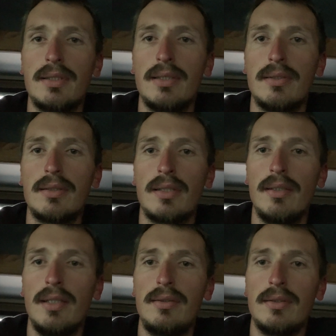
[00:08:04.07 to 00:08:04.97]
Since I
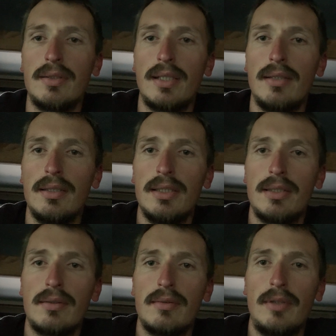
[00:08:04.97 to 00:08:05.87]
did just get
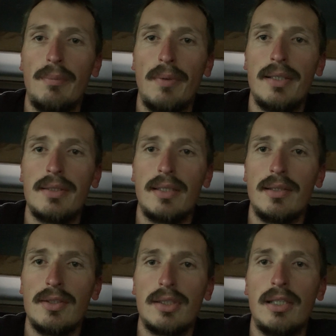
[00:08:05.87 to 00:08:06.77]
these replaced at
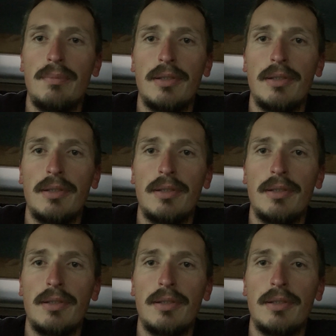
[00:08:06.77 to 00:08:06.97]
the shop,